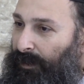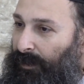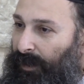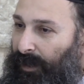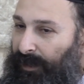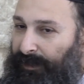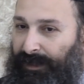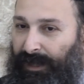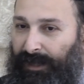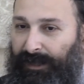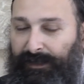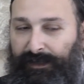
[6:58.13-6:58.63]

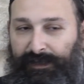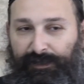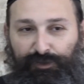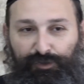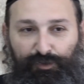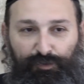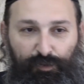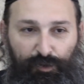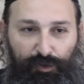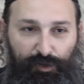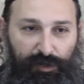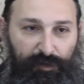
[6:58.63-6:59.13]
And I need
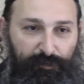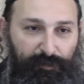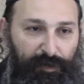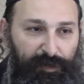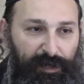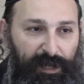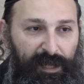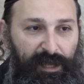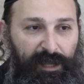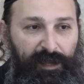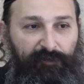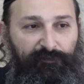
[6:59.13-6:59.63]
to worry
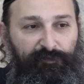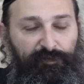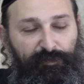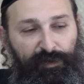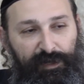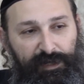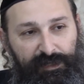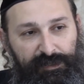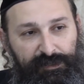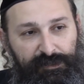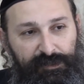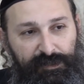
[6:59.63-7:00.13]
about
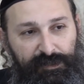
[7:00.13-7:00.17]
everybody's